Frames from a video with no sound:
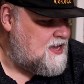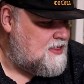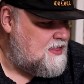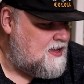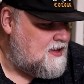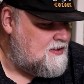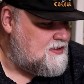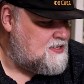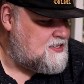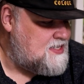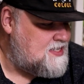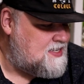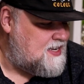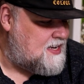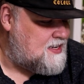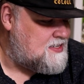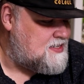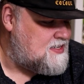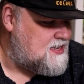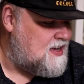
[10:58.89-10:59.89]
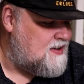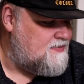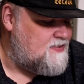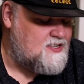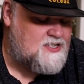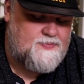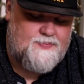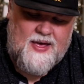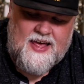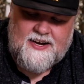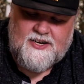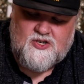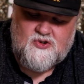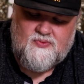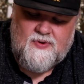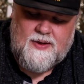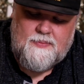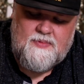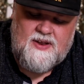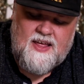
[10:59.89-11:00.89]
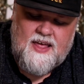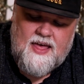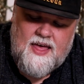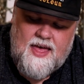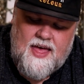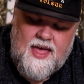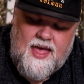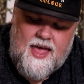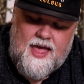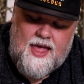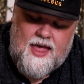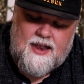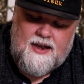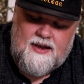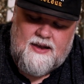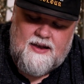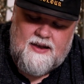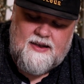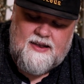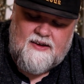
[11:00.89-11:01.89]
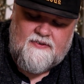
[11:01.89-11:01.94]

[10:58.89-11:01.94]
I think 6 of the Spanish ribbed, and